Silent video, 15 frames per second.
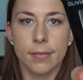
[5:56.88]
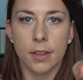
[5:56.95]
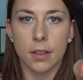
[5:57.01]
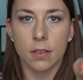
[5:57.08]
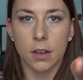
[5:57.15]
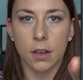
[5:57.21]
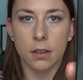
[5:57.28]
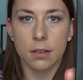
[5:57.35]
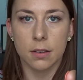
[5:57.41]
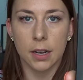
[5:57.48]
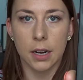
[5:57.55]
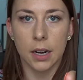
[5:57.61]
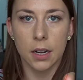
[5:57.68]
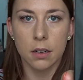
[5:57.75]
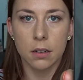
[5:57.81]
It's the
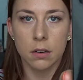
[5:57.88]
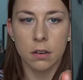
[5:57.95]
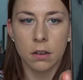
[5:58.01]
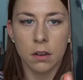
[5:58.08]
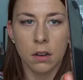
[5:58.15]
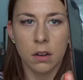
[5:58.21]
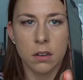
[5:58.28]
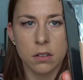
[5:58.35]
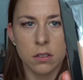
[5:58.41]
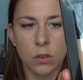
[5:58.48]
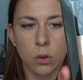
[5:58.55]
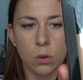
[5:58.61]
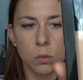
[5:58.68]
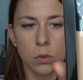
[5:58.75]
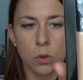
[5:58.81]
concealer.
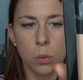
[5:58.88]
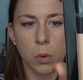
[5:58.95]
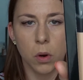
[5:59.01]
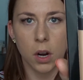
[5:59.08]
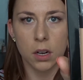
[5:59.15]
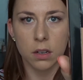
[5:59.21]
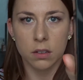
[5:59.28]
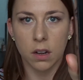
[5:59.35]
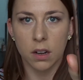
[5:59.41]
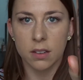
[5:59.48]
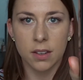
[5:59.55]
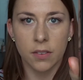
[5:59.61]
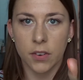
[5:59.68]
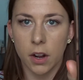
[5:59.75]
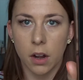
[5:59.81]
Normal kind of
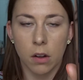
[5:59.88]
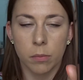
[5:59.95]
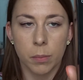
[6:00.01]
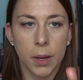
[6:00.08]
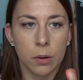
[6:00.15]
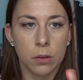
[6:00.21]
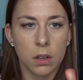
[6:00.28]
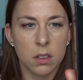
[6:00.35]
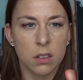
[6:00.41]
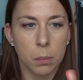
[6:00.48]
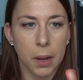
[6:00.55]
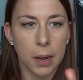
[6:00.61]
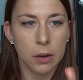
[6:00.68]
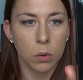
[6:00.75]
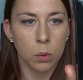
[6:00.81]
size, 7.5mm, it's
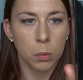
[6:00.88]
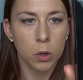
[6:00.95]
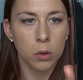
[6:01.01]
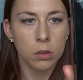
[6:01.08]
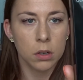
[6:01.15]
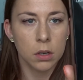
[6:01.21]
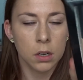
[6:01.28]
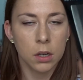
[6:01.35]
about normal.